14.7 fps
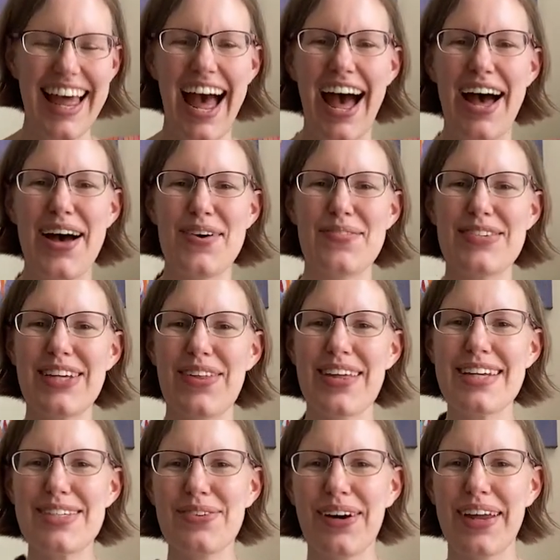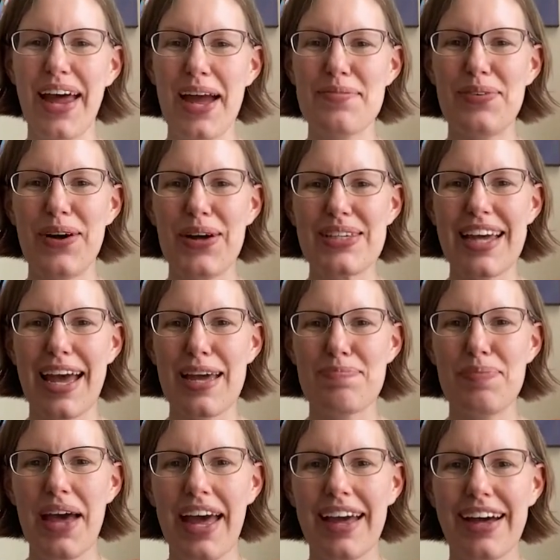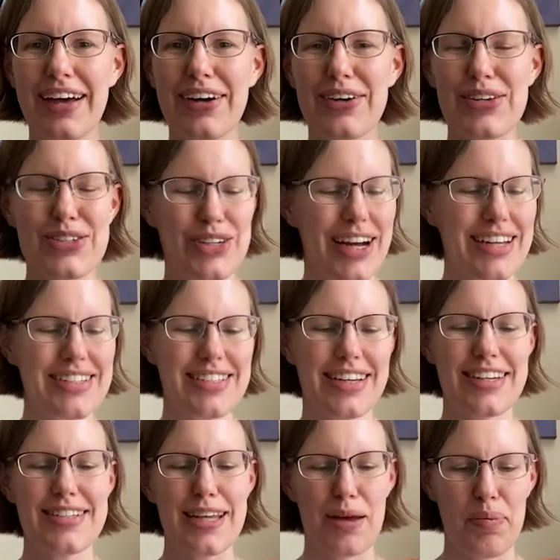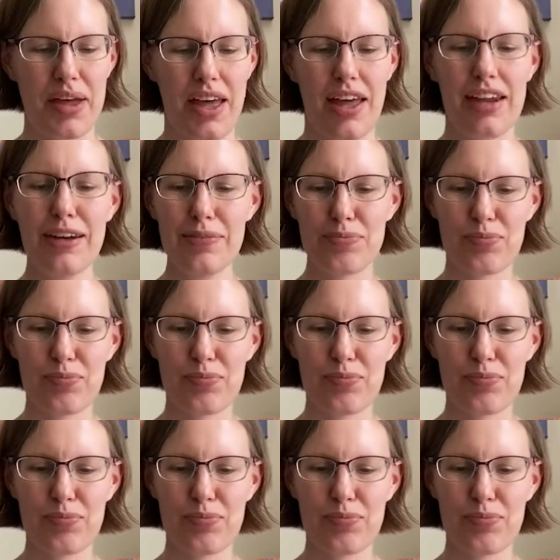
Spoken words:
So this one I put a pink contrasting zip in,